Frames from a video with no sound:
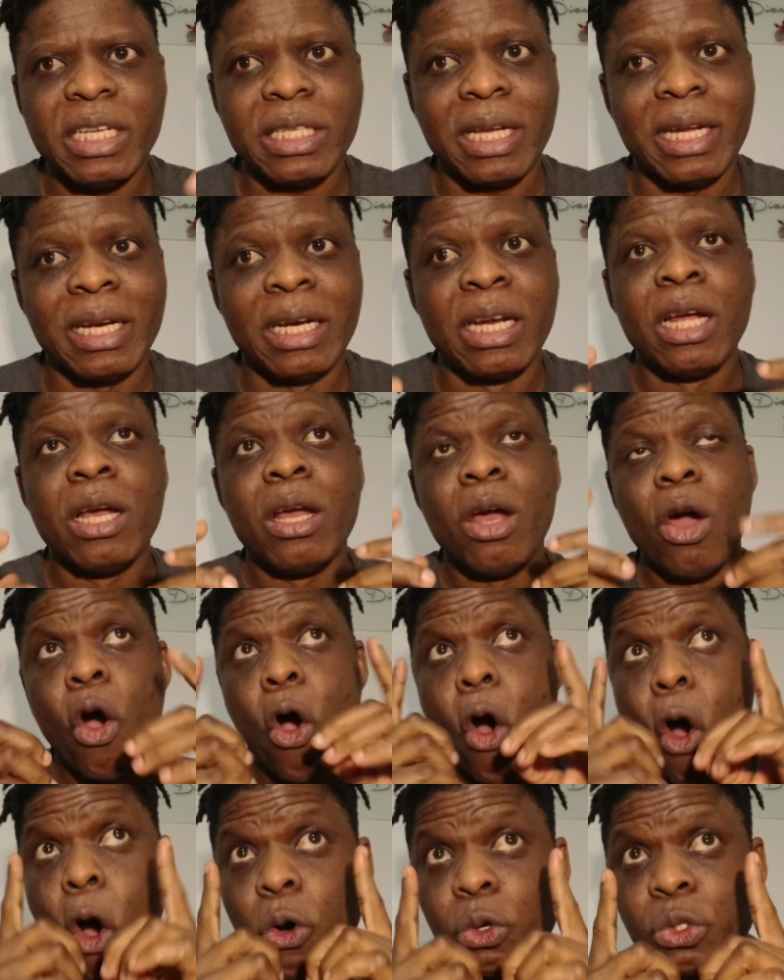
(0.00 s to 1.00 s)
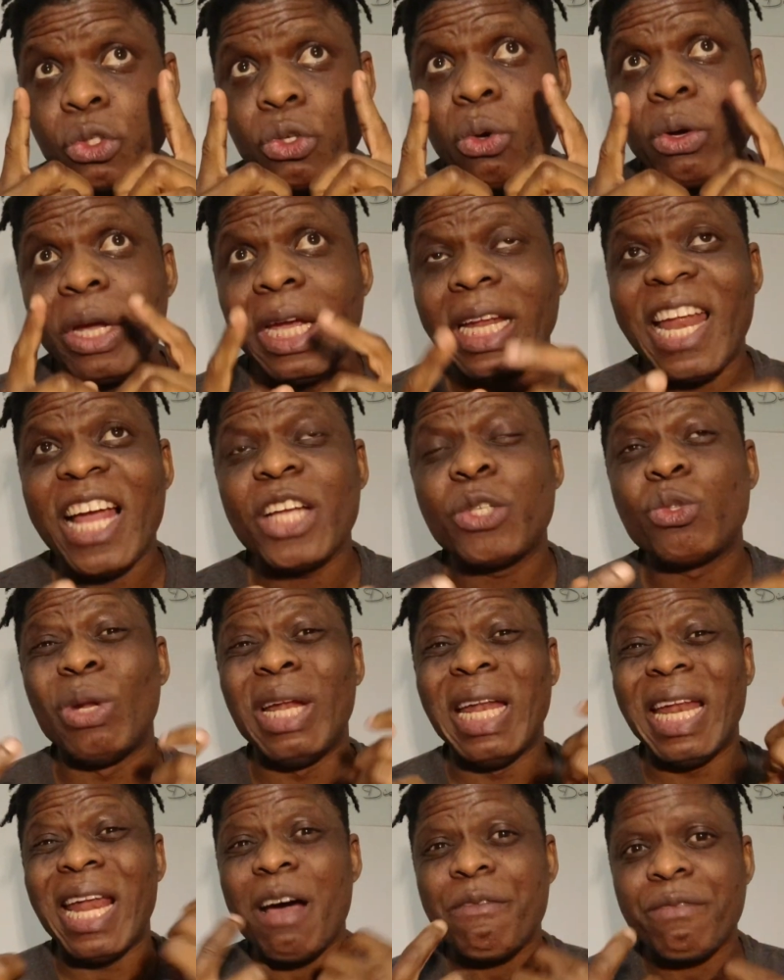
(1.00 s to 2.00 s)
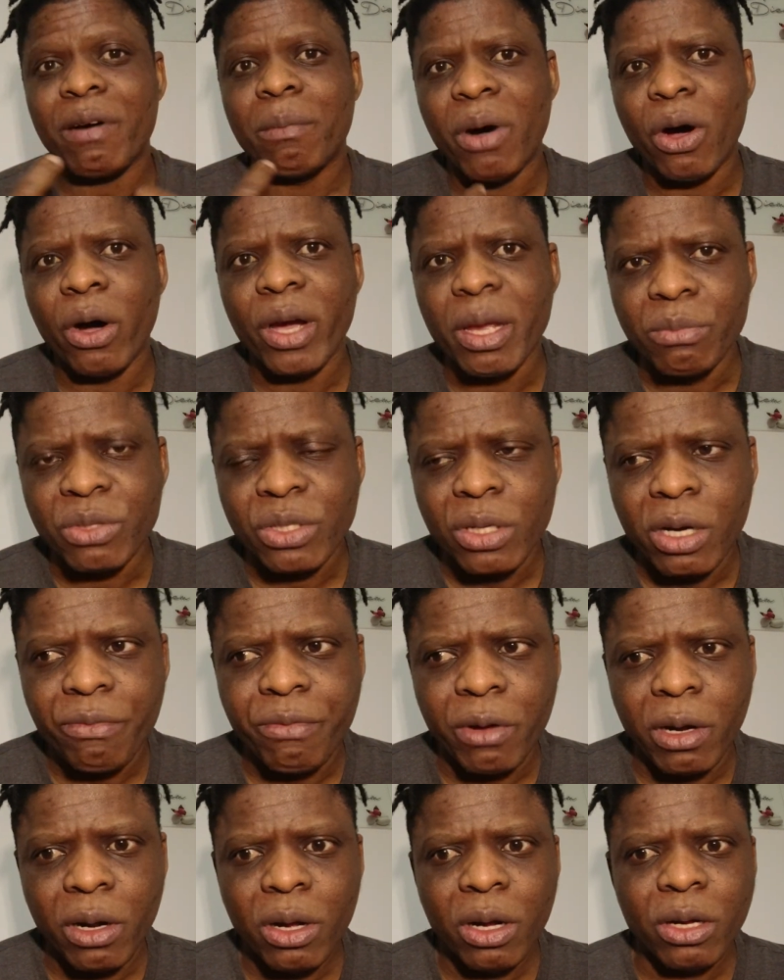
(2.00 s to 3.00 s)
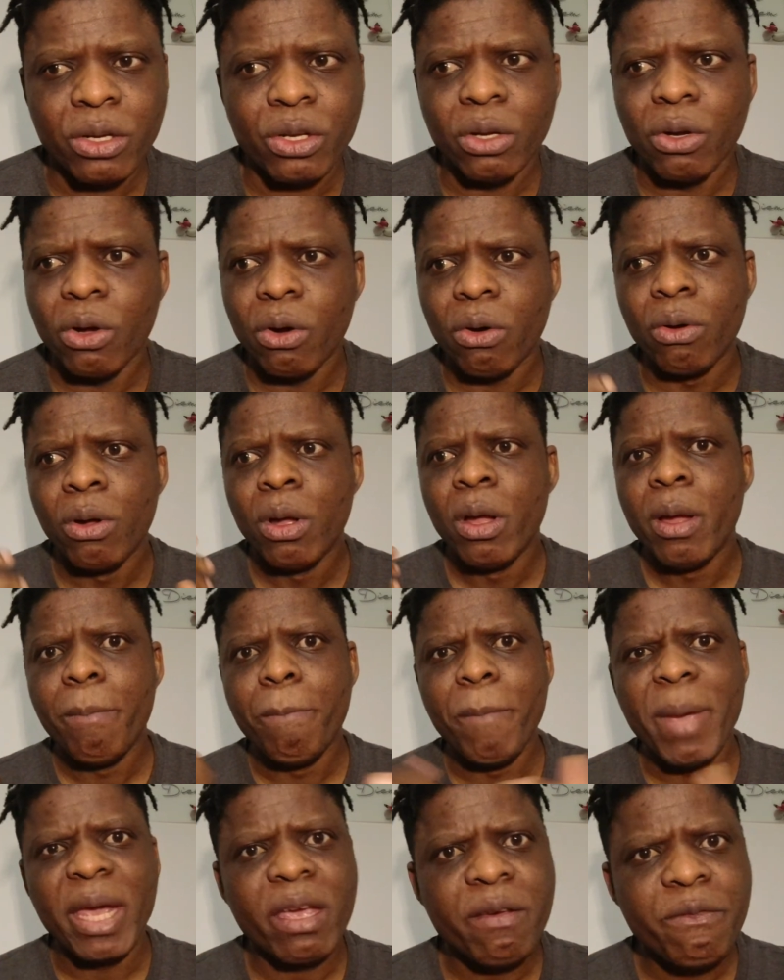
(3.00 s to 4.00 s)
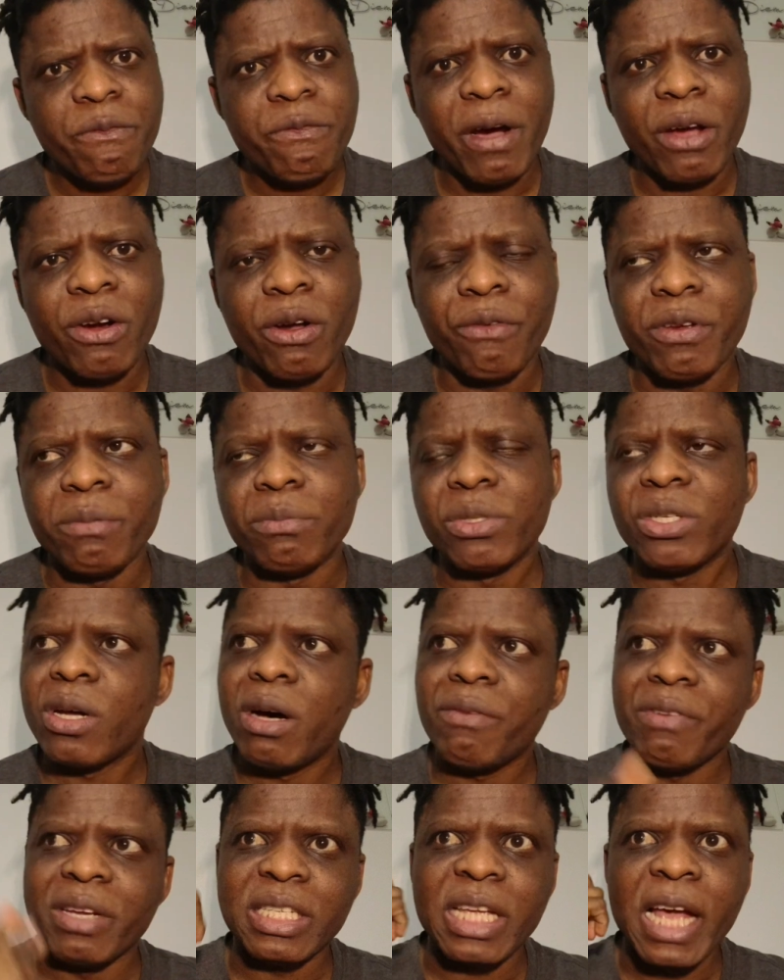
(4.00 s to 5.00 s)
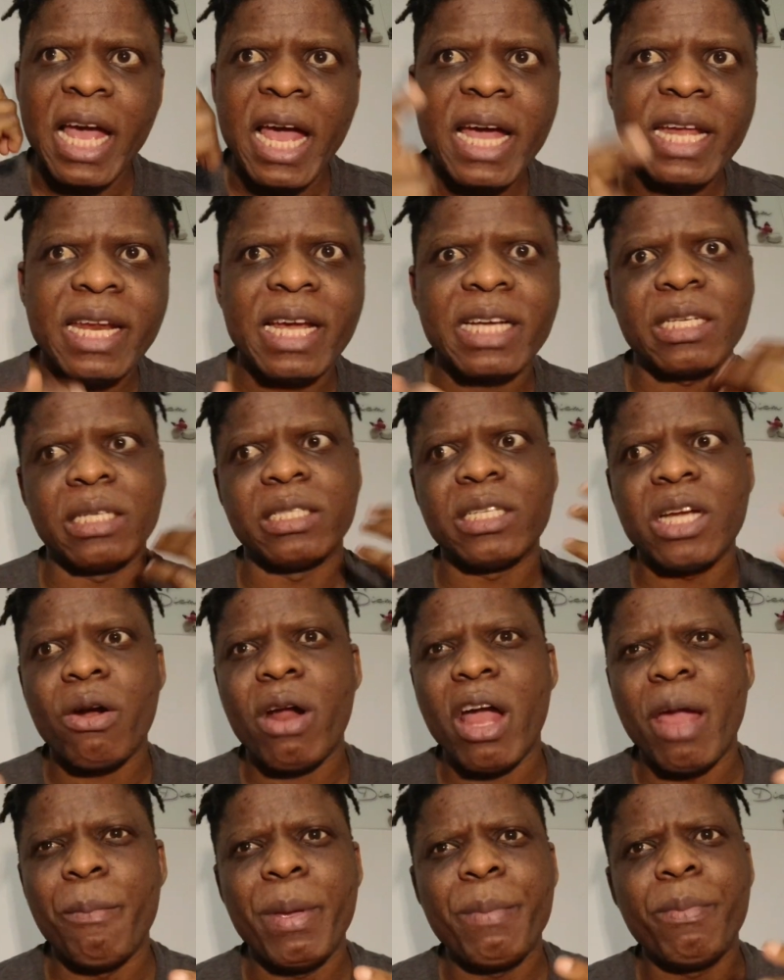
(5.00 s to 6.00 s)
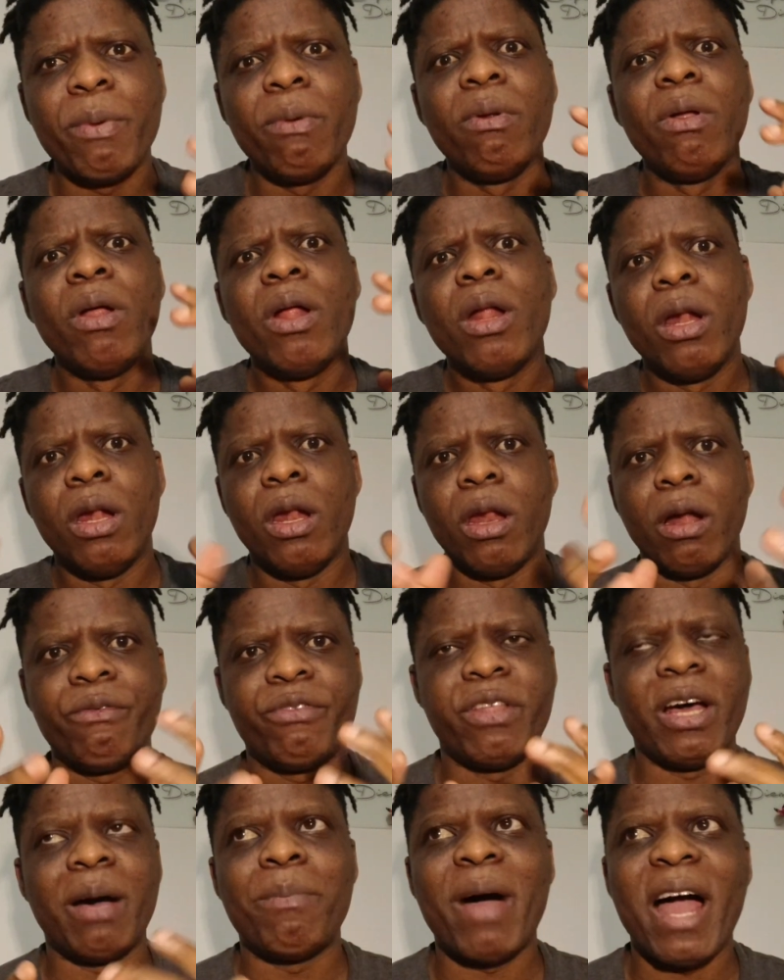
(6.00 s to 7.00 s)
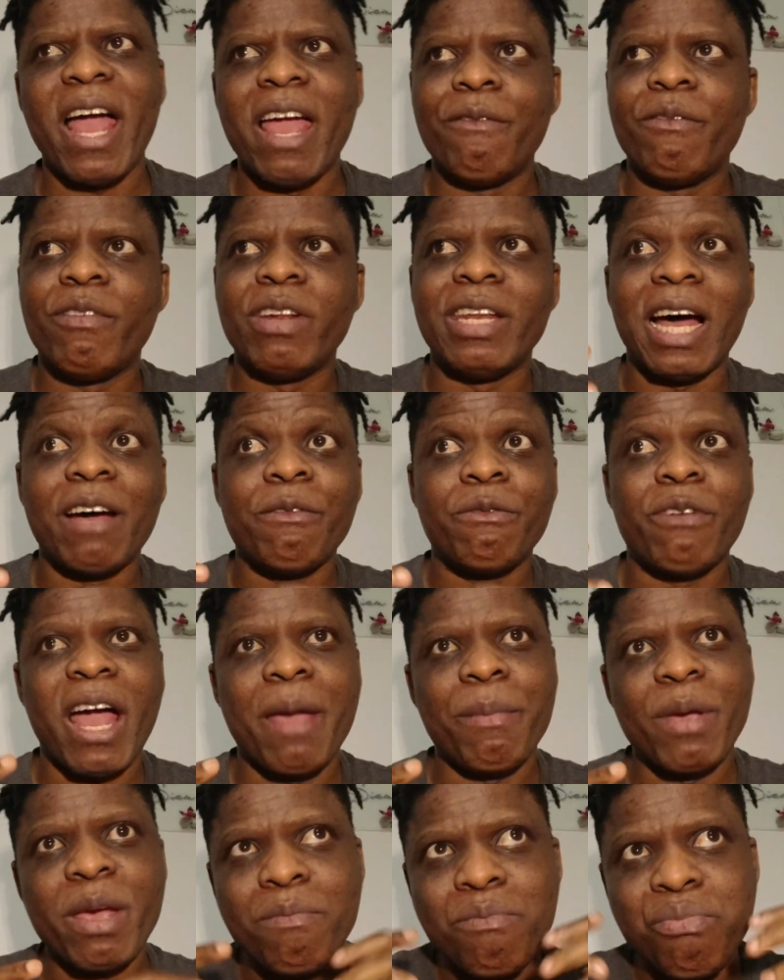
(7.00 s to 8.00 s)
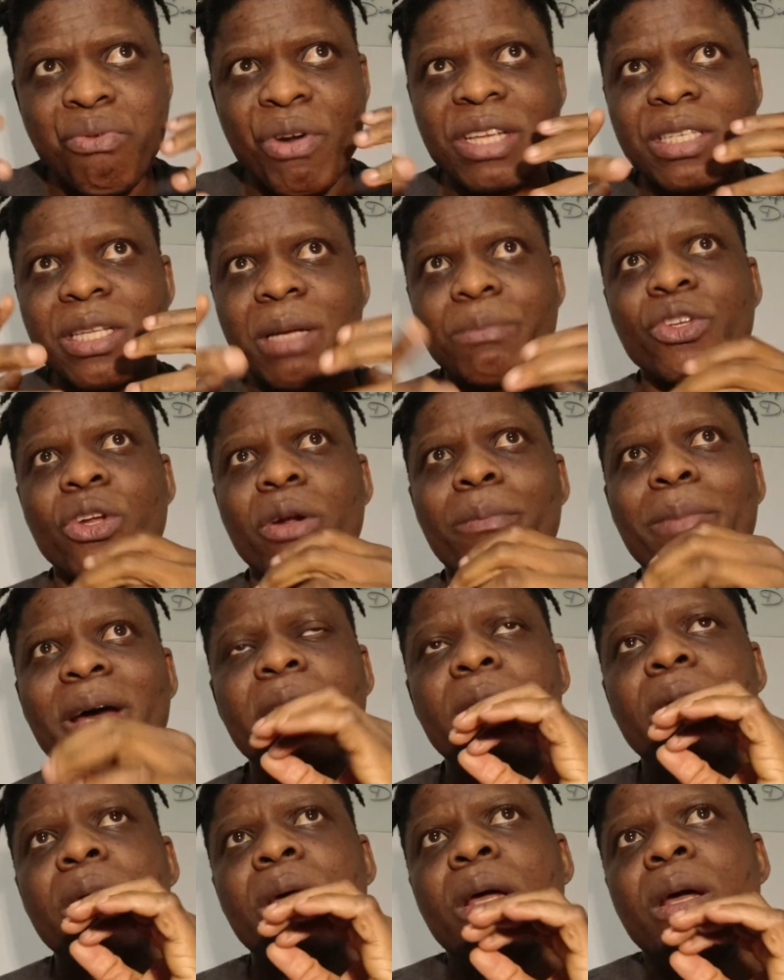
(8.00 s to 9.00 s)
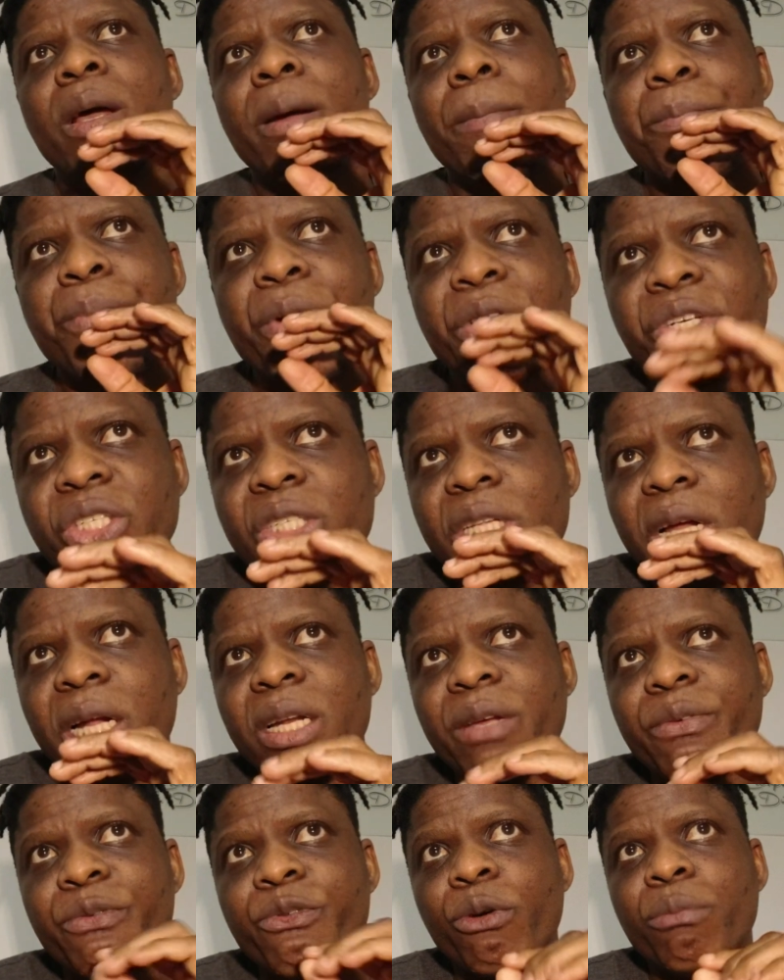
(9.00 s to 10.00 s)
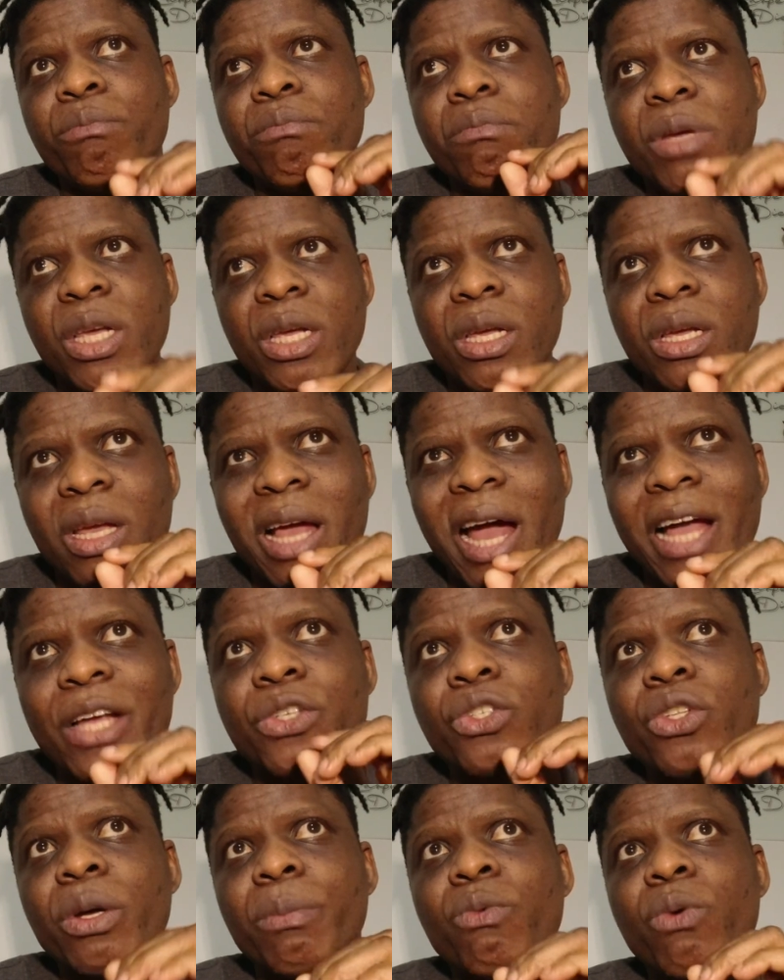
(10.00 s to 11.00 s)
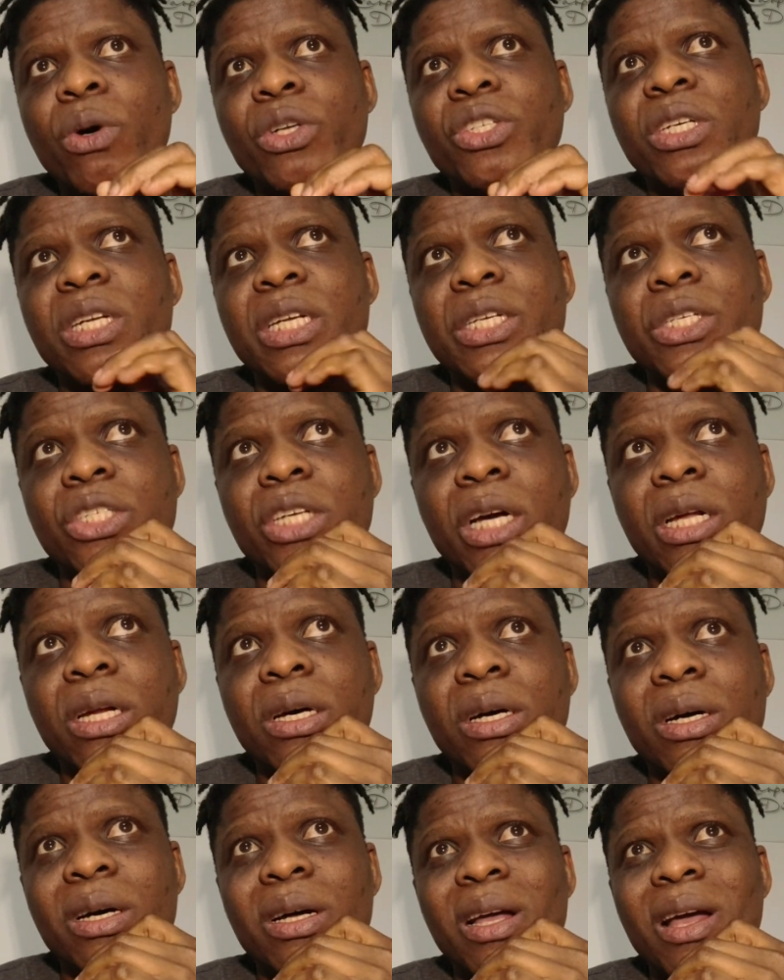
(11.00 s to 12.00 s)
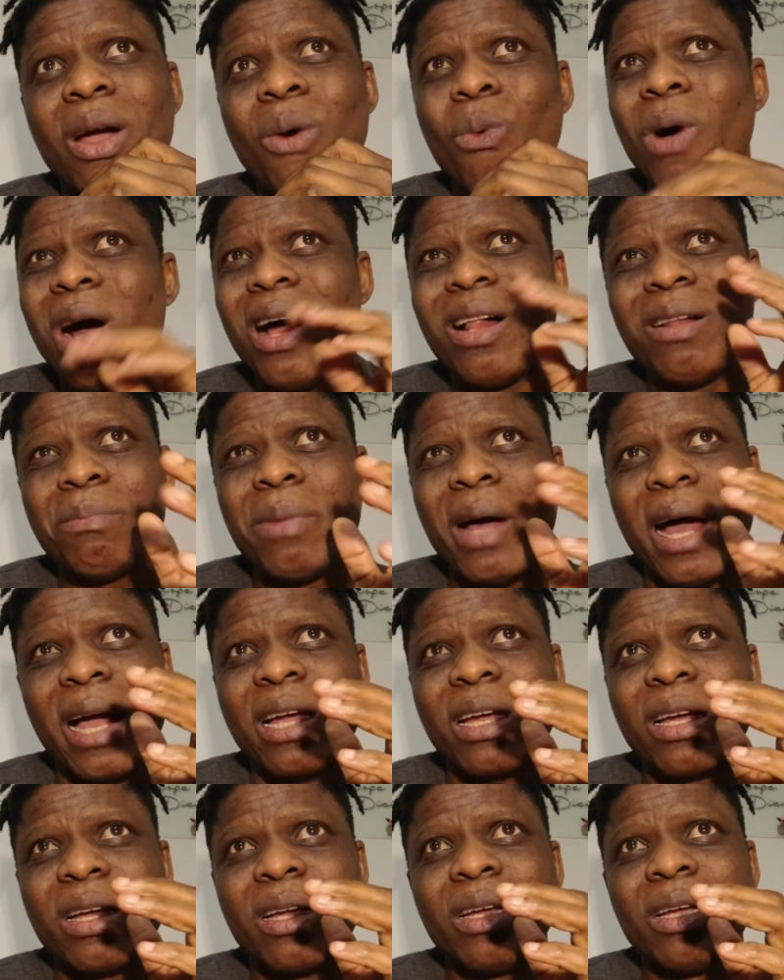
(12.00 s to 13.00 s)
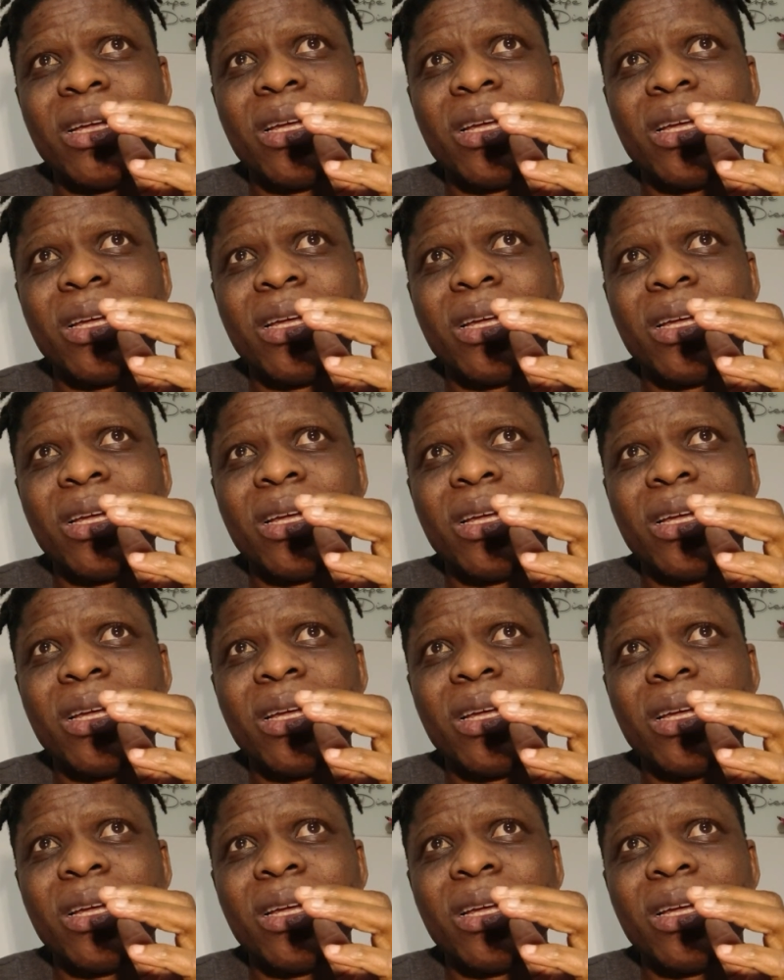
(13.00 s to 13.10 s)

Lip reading: things, and also he likes to laugh about himself a lot, you know, making fun of himself, his head, etc. And people love that vibe. He brings some sort of, but personally for me, I stopped watching his channel a while back